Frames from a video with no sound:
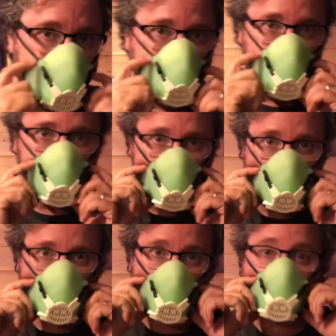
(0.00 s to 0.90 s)
to my face?
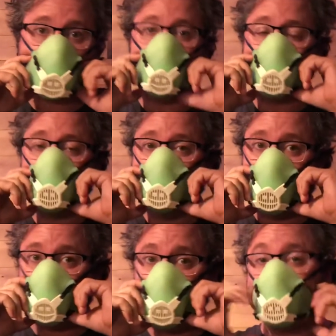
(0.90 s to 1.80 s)
Why is it sucking to my
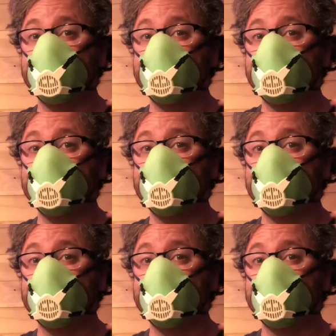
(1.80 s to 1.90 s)
face?